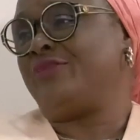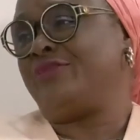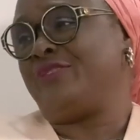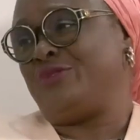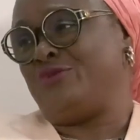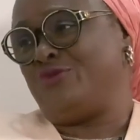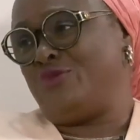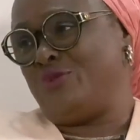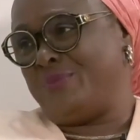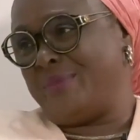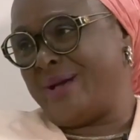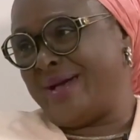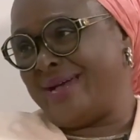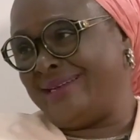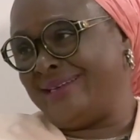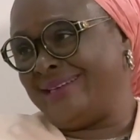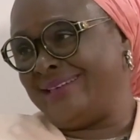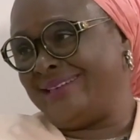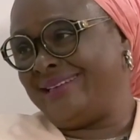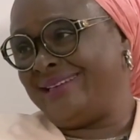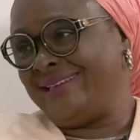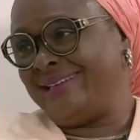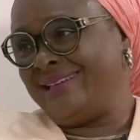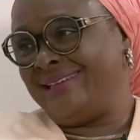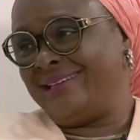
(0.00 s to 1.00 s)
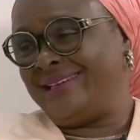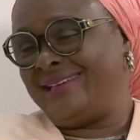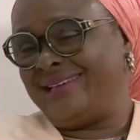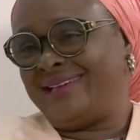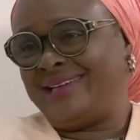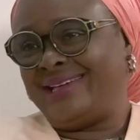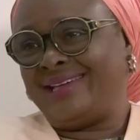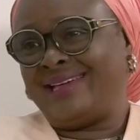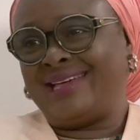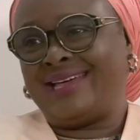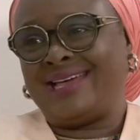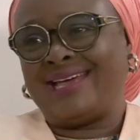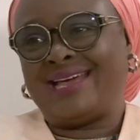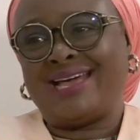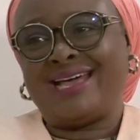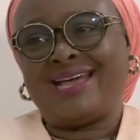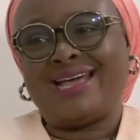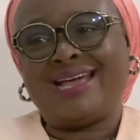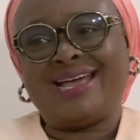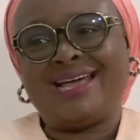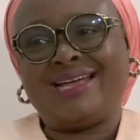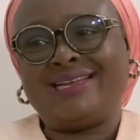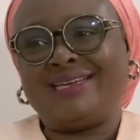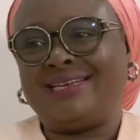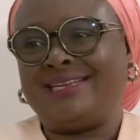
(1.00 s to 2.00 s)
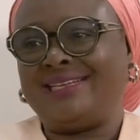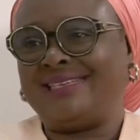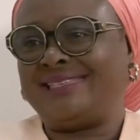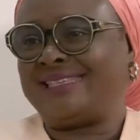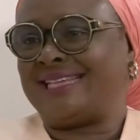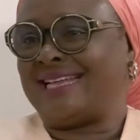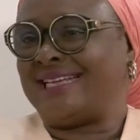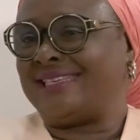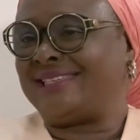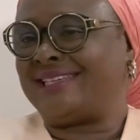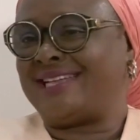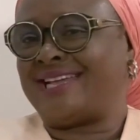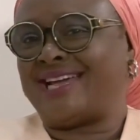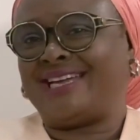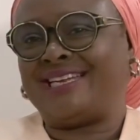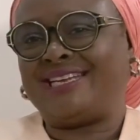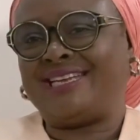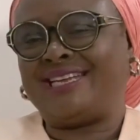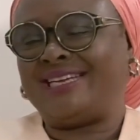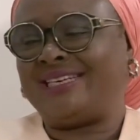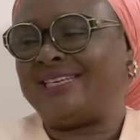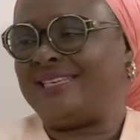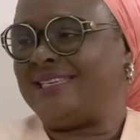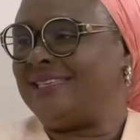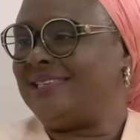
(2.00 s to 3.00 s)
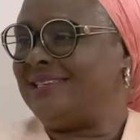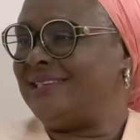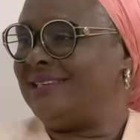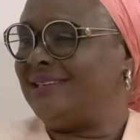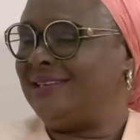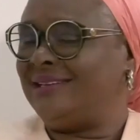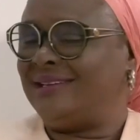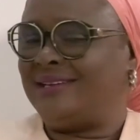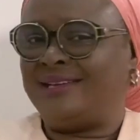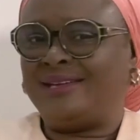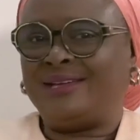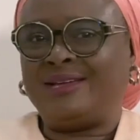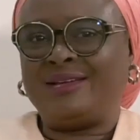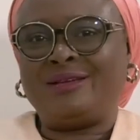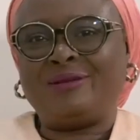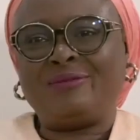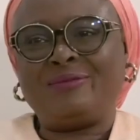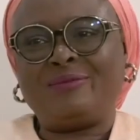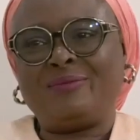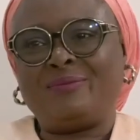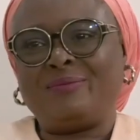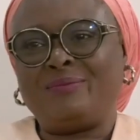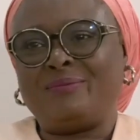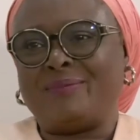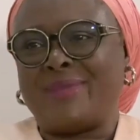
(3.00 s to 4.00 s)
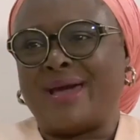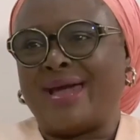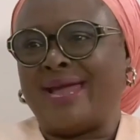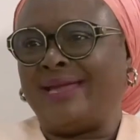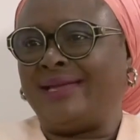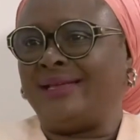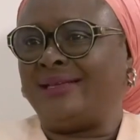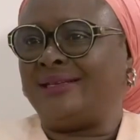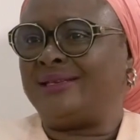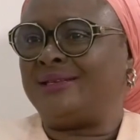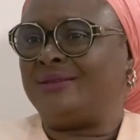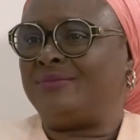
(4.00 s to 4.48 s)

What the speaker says: of a woman. And this has guided my